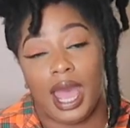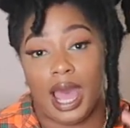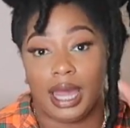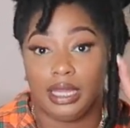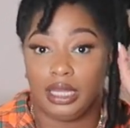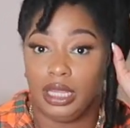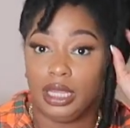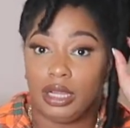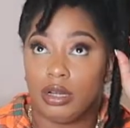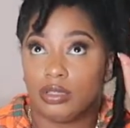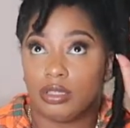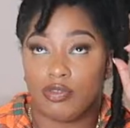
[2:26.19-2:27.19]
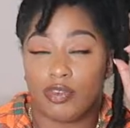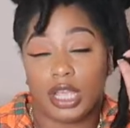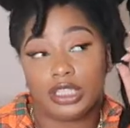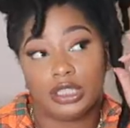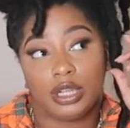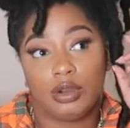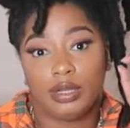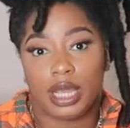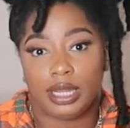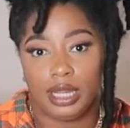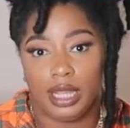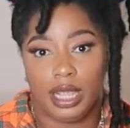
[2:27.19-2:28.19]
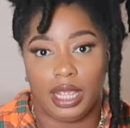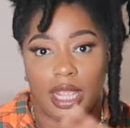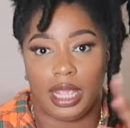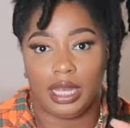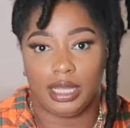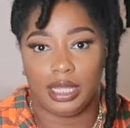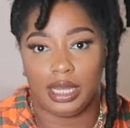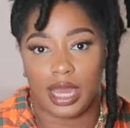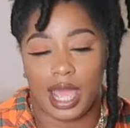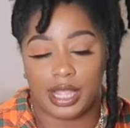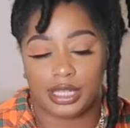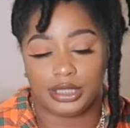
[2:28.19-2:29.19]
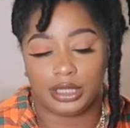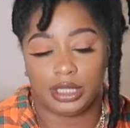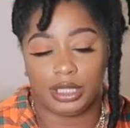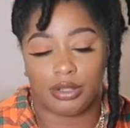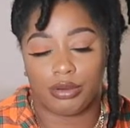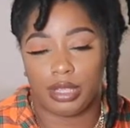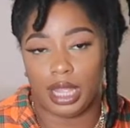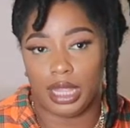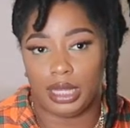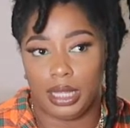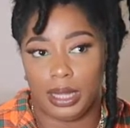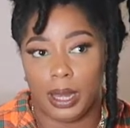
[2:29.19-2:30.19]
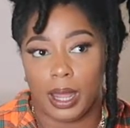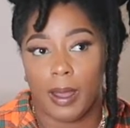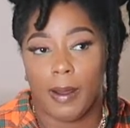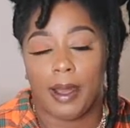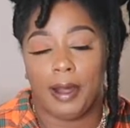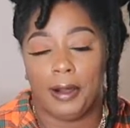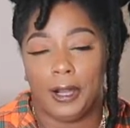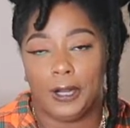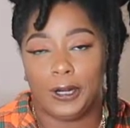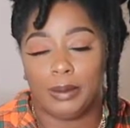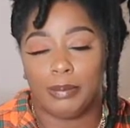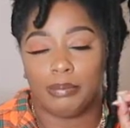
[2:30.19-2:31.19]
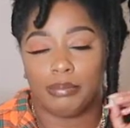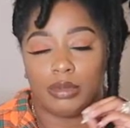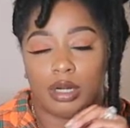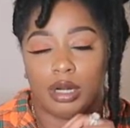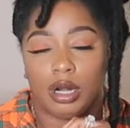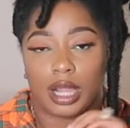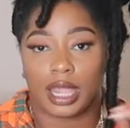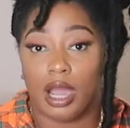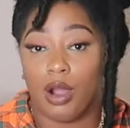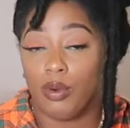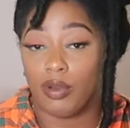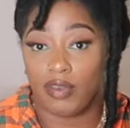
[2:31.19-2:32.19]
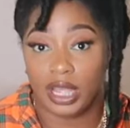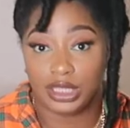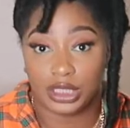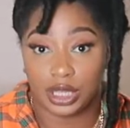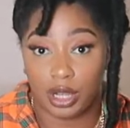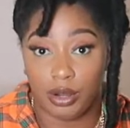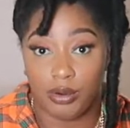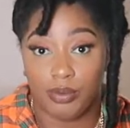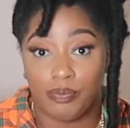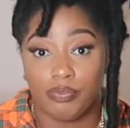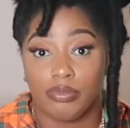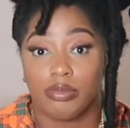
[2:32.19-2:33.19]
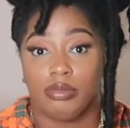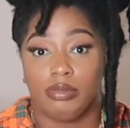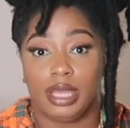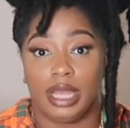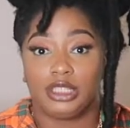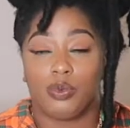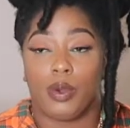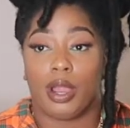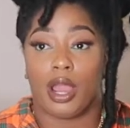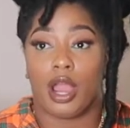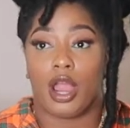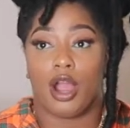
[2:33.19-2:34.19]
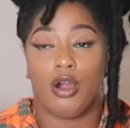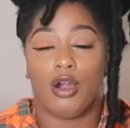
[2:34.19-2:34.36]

I did go to fashiongo.net, and then I actually created an account with Fashion Go. That's where